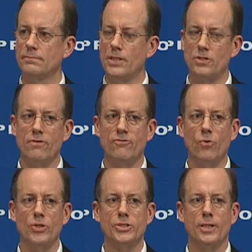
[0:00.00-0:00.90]
It's
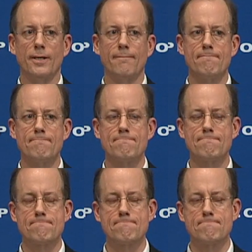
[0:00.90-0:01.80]
unfortunate.
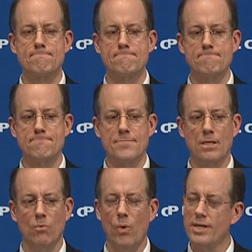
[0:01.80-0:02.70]

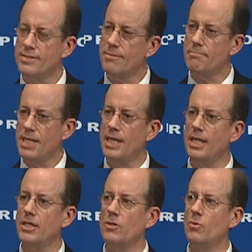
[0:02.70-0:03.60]
What does it
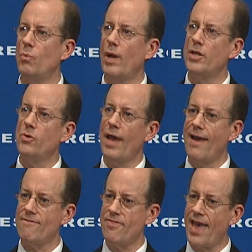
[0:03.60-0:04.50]
mean when you
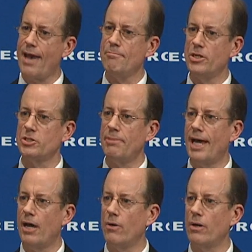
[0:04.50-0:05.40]
have that much
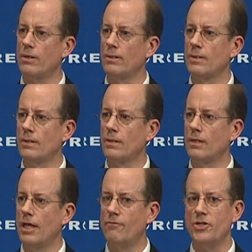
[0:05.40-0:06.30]
power?
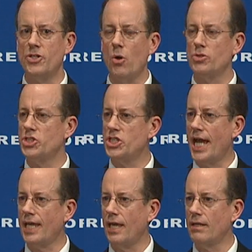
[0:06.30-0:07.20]
If we don't
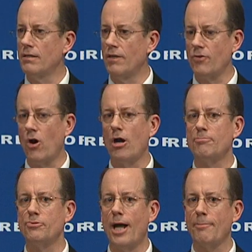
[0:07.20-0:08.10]
check it, if there aren't
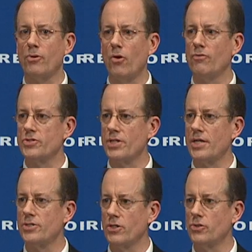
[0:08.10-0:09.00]
proper
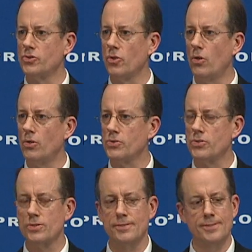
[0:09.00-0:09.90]
oversights and
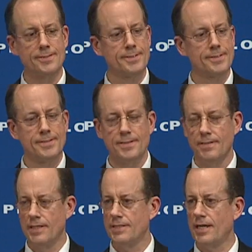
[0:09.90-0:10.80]
controls,
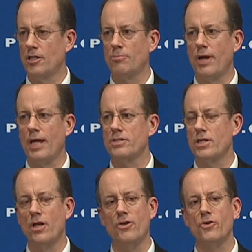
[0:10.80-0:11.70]
the executive branch
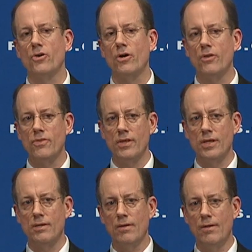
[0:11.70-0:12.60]
and under
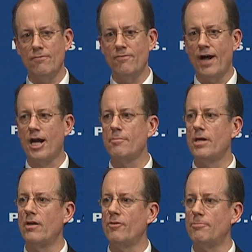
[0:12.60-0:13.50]
the
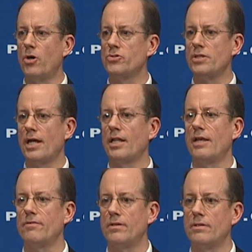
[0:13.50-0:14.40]
environment of a post 9
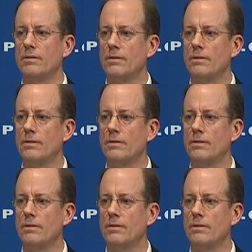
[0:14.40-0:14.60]
11